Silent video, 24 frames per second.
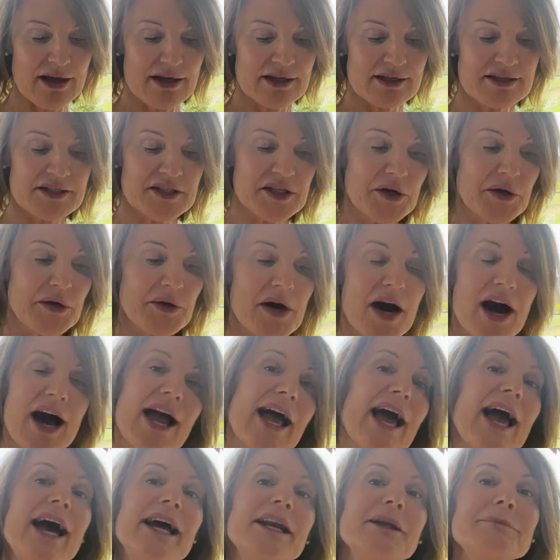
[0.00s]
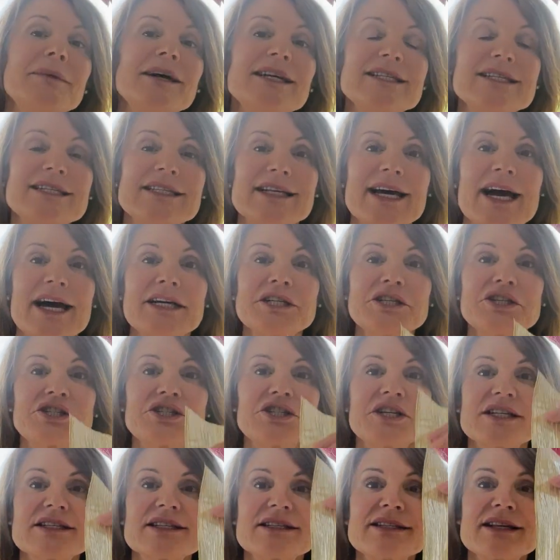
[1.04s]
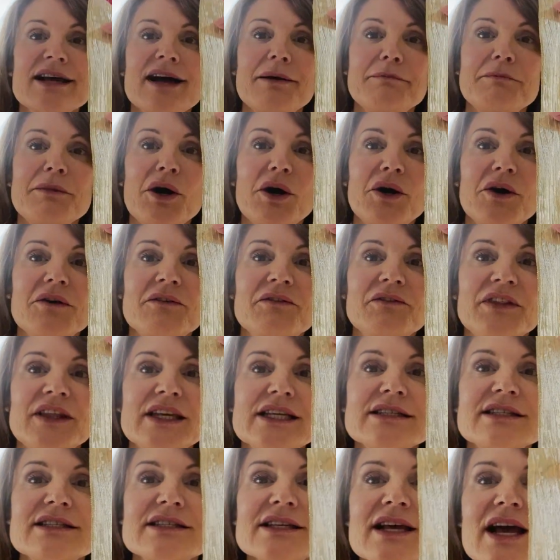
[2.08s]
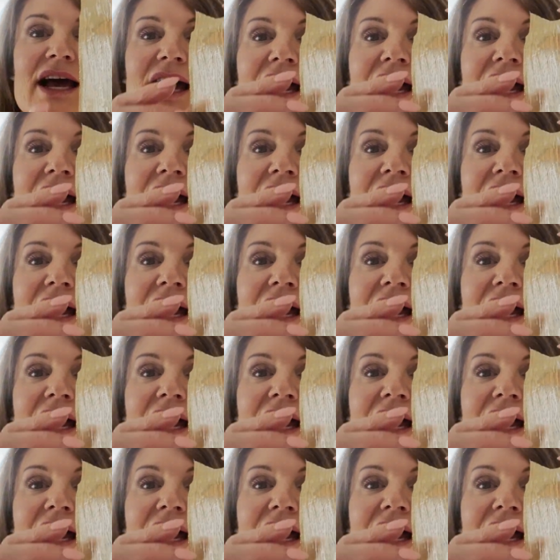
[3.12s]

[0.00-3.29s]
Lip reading: So I had in my stash some of this,